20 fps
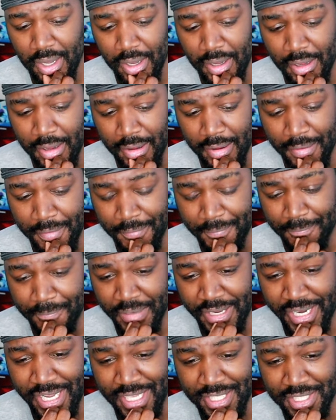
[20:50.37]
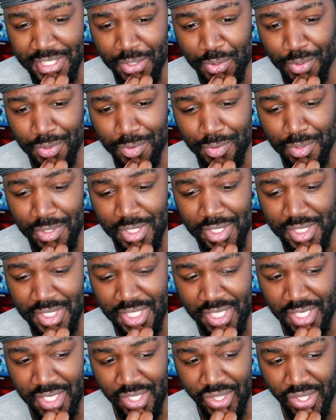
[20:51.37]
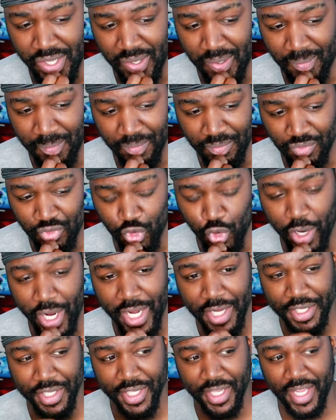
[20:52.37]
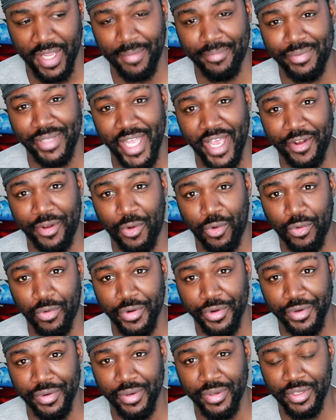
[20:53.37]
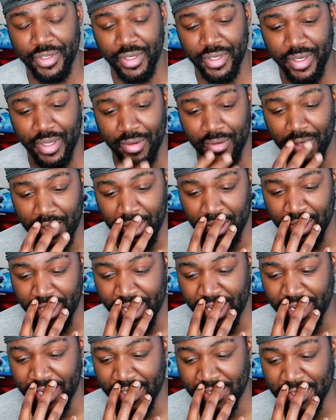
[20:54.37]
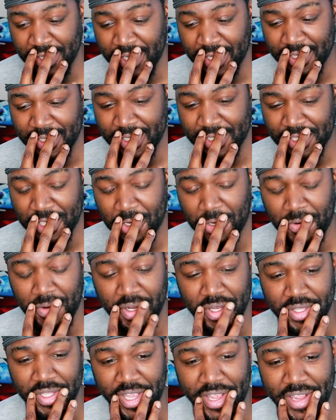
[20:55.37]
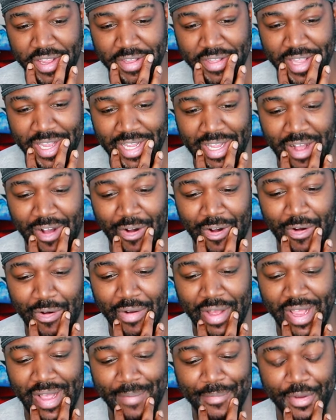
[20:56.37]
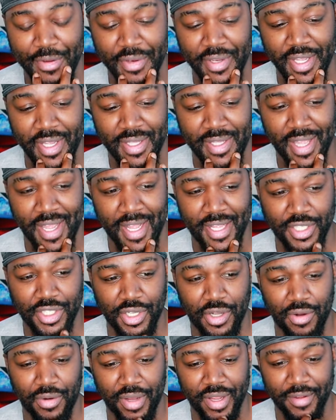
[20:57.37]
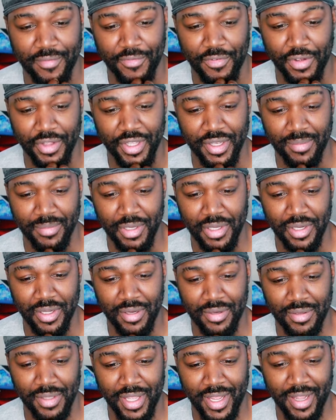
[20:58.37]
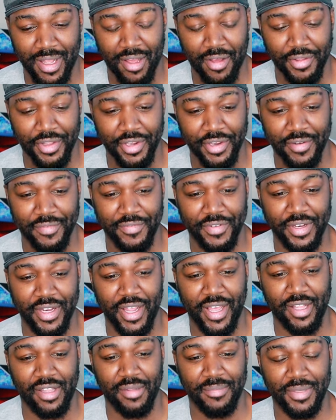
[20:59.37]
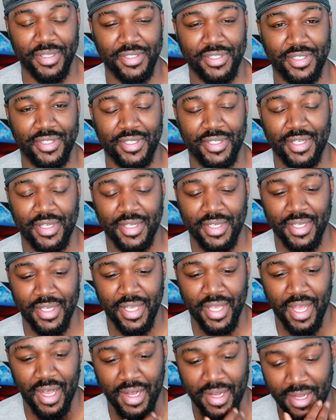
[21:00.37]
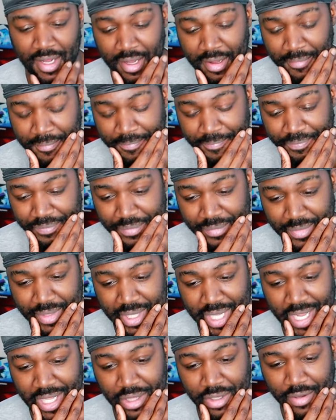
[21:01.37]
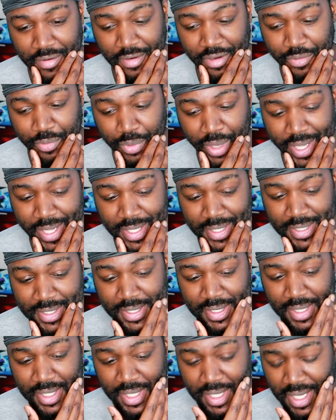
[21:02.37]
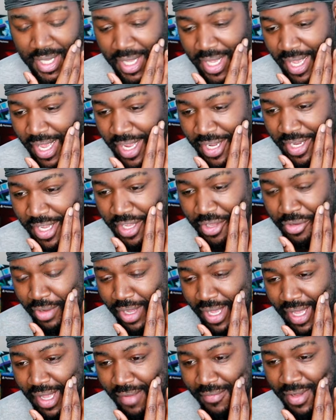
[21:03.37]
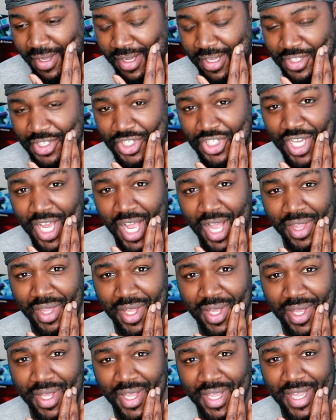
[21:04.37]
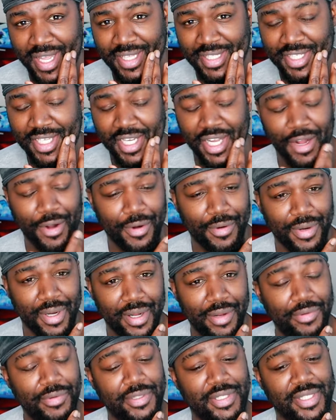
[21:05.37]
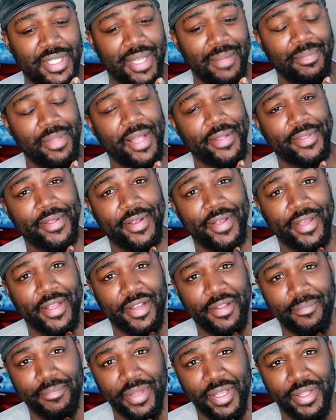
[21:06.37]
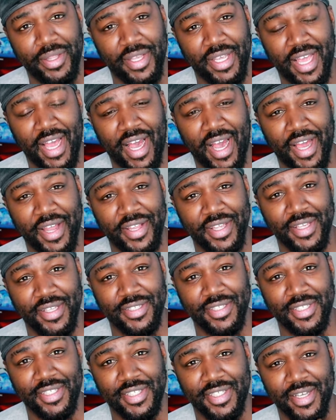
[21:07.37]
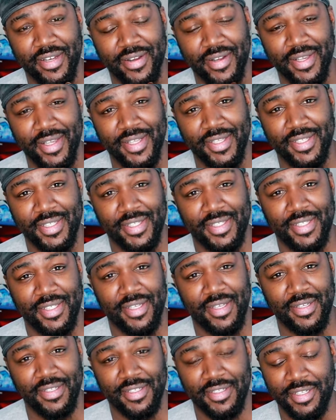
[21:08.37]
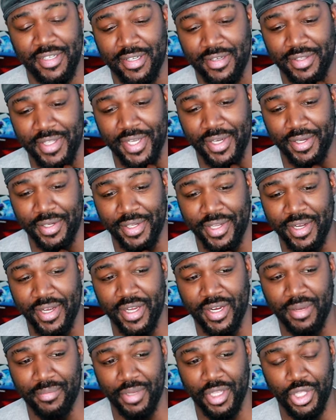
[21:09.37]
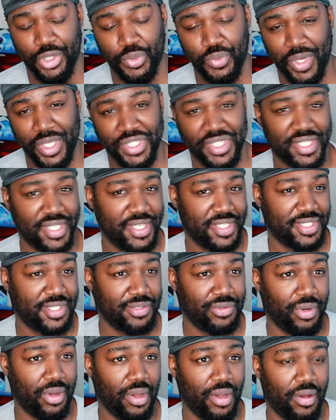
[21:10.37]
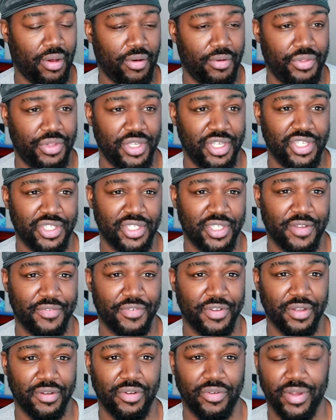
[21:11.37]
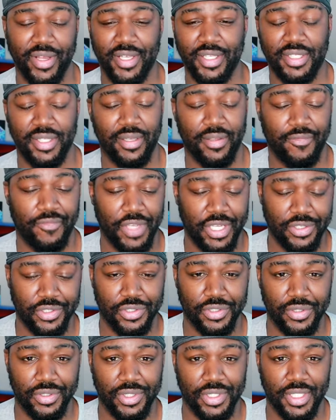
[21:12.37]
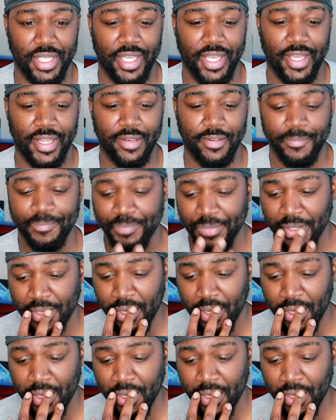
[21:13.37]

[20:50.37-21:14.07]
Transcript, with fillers: Uh, but it's cool to see them trying to keep that order, you know. Uh, and the Toa, they they all have unique things going for them, you know, like all the different elements um, they look great. And you have uh, Jaller and Takoa, who seem like they're going to be the audience surrogates. You know, they're they're going to be thrusted into all these different crazy adventures. And